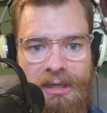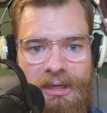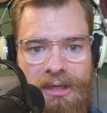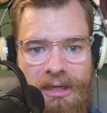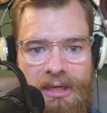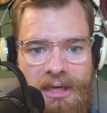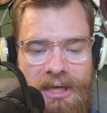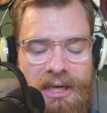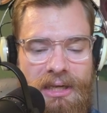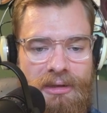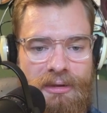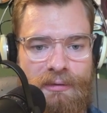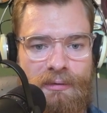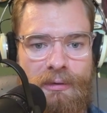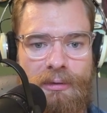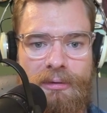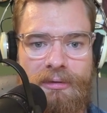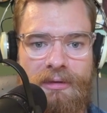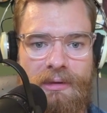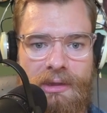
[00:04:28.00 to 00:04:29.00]
and the
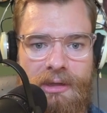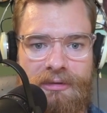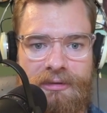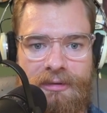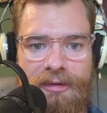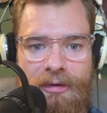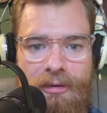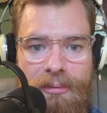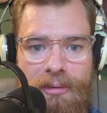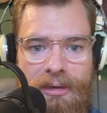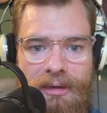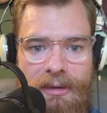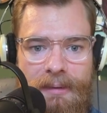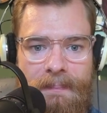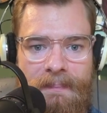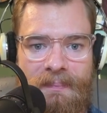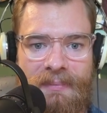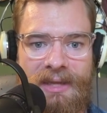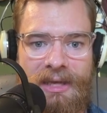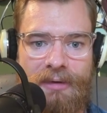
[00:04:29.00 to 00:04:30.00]
folks at the STOA
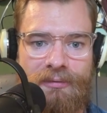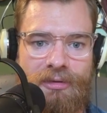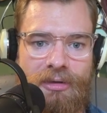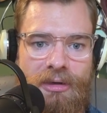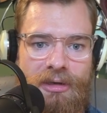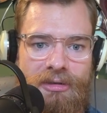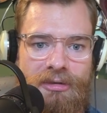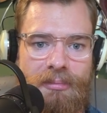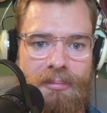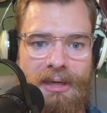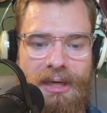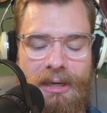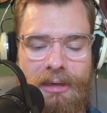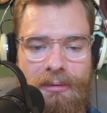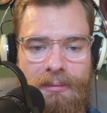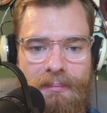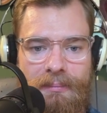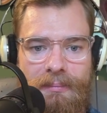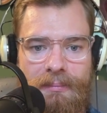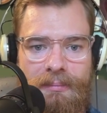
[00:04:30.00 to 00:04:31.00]
have talked
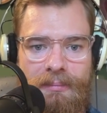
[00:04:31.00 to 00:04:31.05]
about